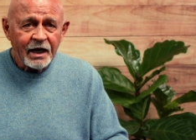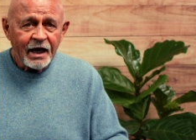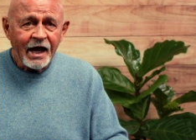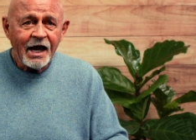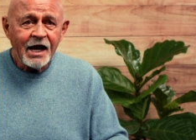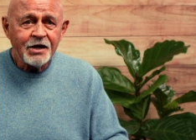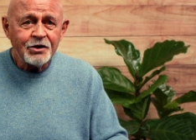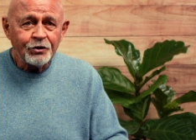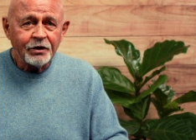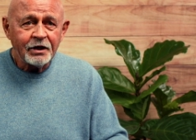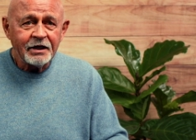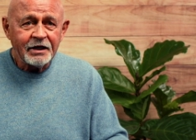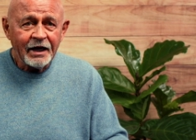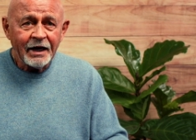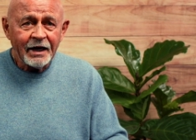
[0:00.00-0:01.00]
and you
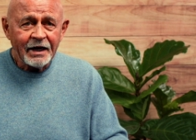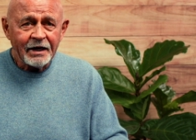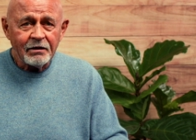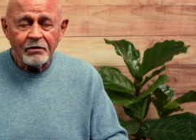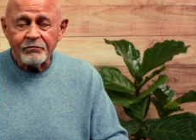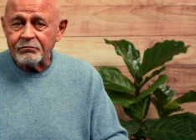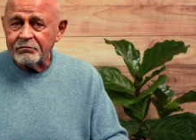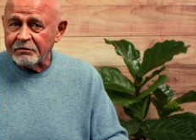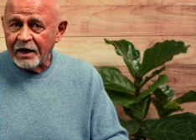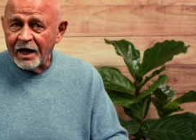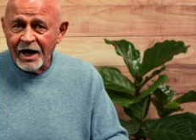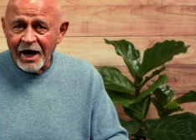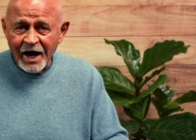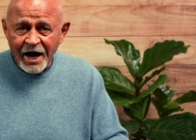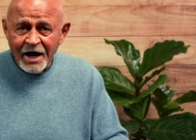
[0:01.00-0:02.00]
can get it
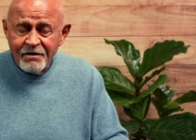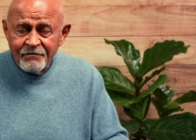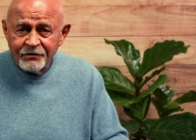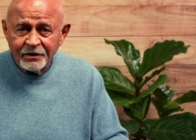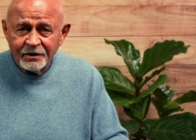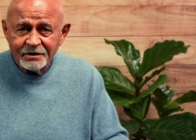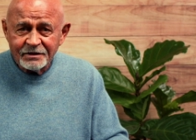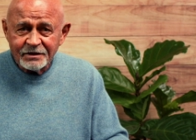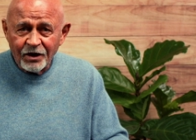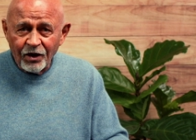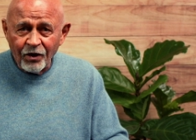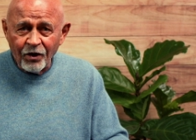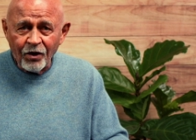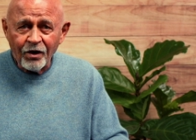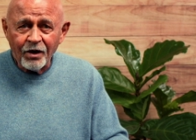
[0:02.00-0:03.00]
live
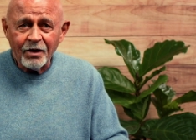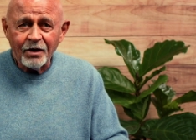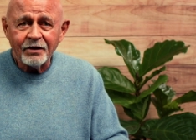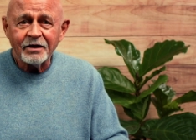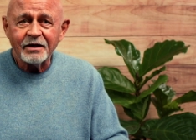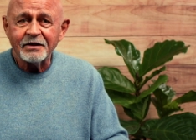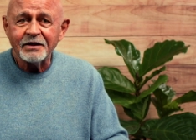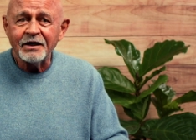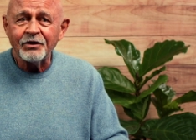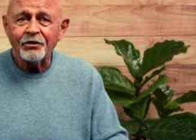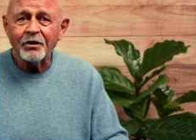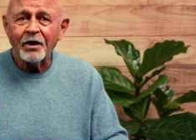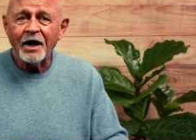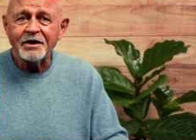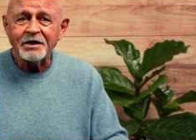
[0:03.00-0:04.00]
or
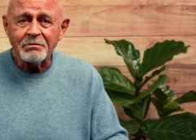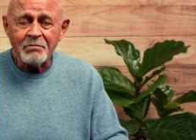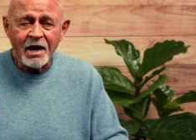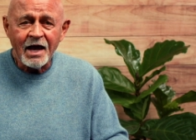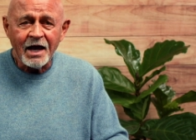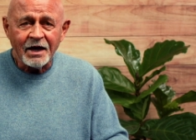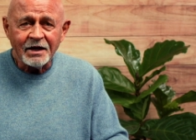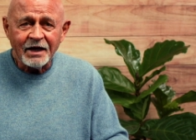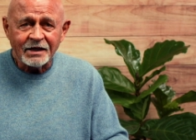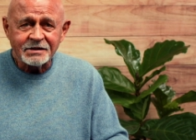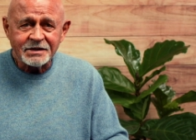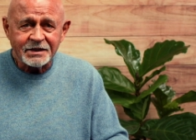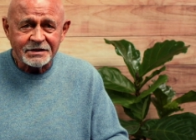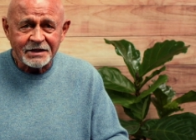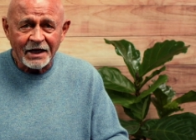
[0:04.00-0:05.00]
either on demand,
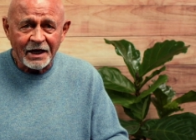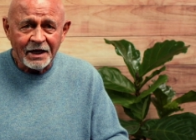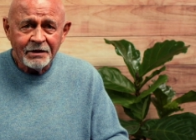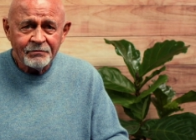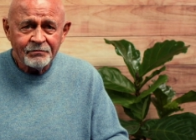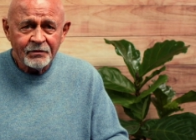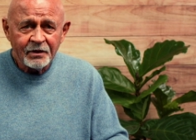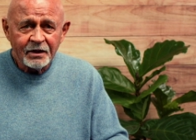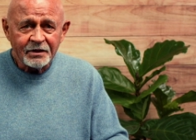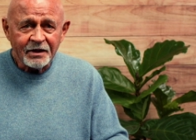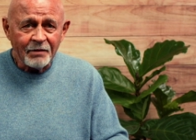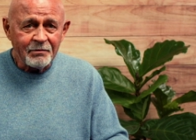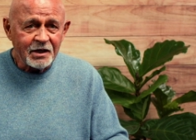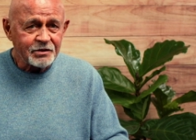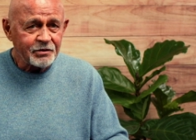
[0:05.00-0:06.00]
as they say.
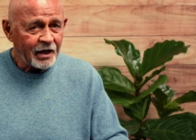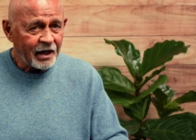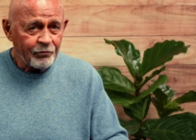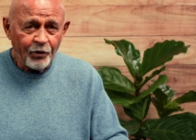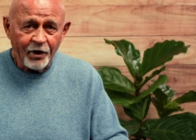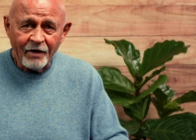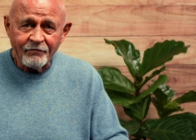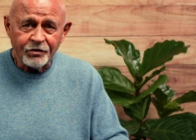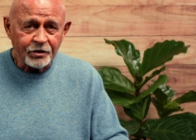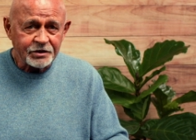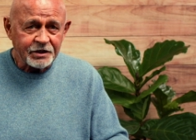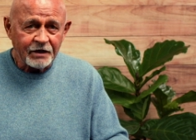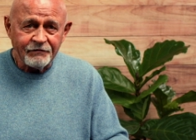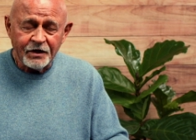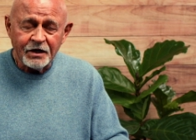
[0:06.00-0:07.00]
That means whenever
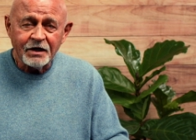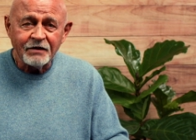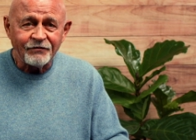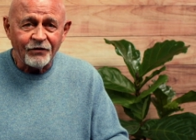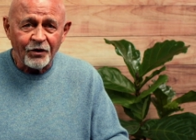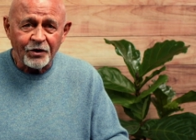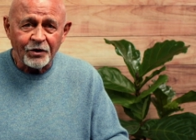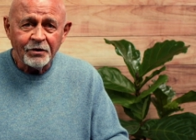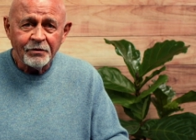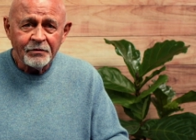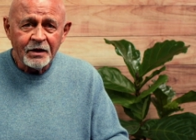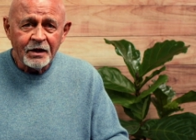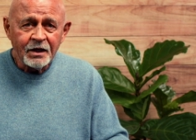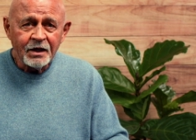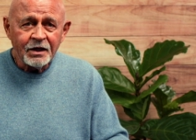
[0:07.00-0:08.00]
it's convenient for you.
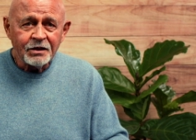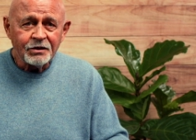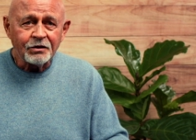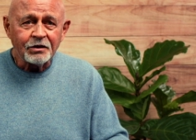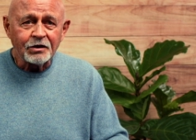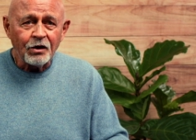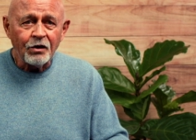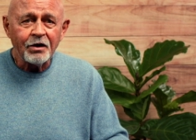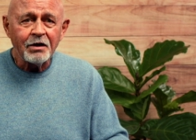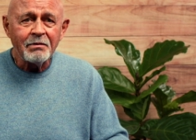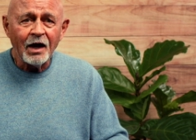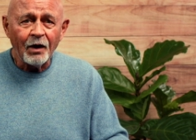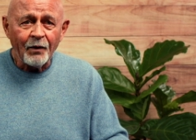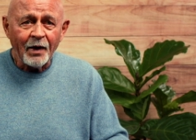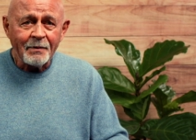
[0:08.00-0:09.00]
You can go to
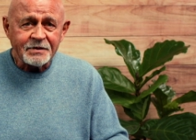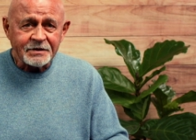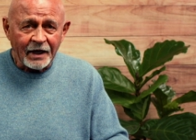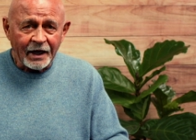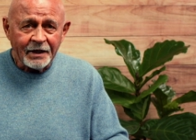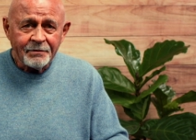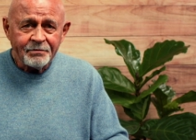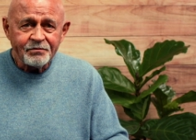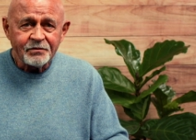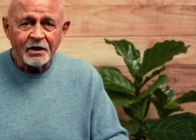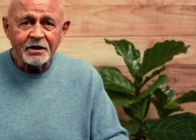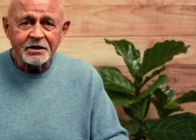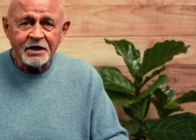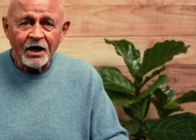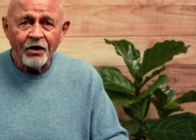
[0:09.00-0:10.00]
my website,
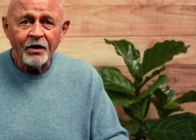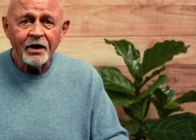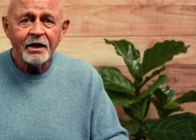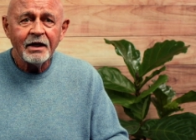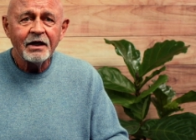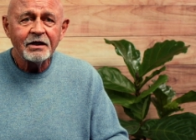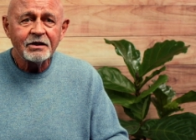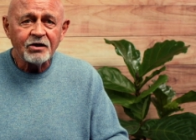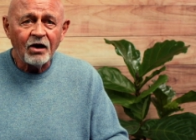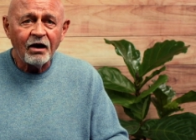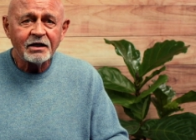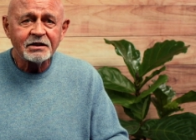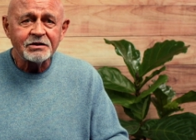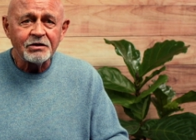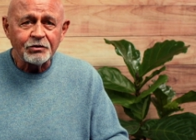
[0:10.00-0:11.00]
Terry
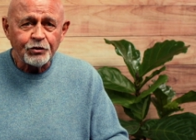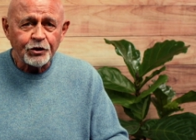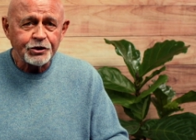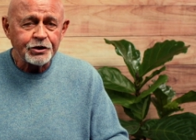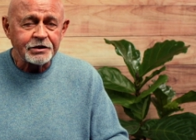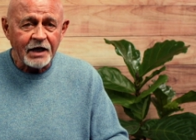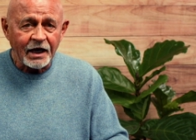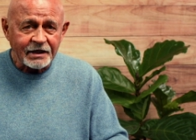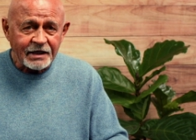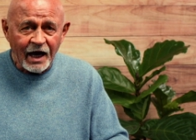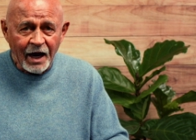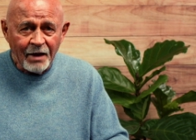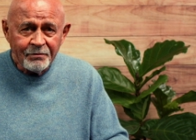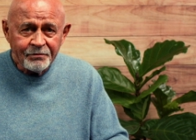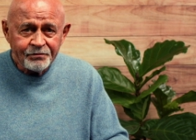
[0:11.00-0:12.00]
Talks Nutrition dot
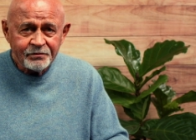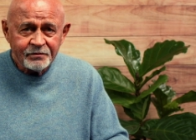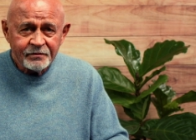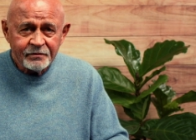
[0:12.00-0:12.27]
com.